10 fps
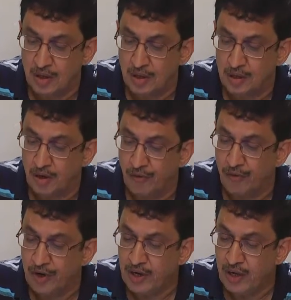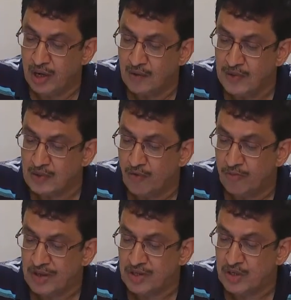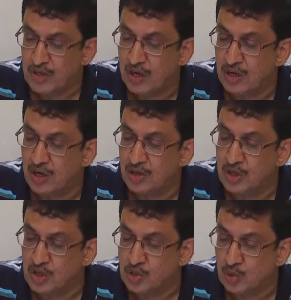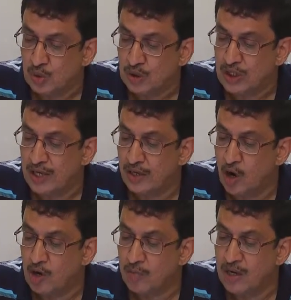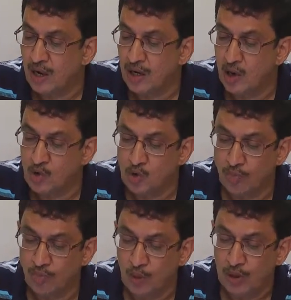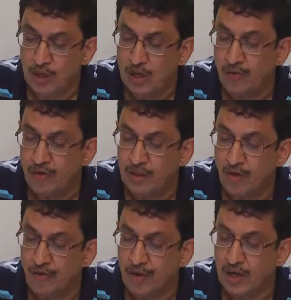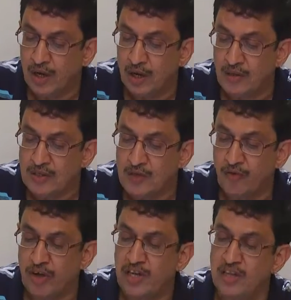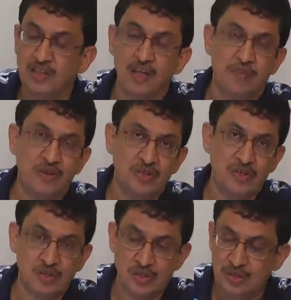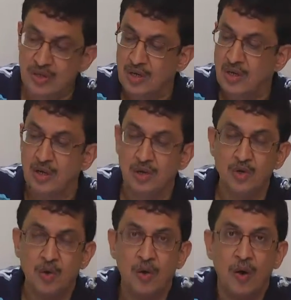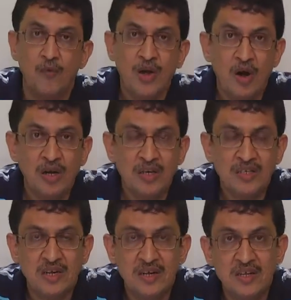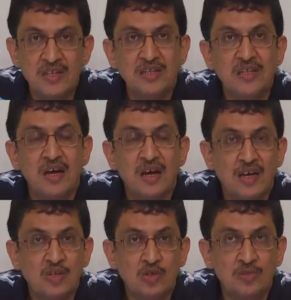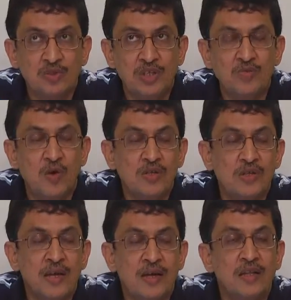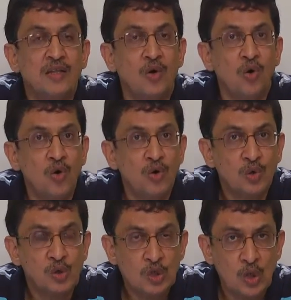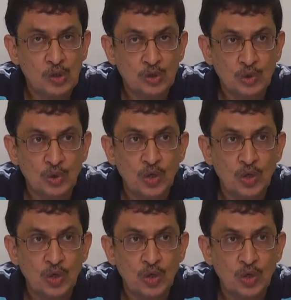The free allowance of passenger under this rule shall not be allowed to pull with the free allowance of any other passenger. We have already studied this in the classroom. This was their old rules also.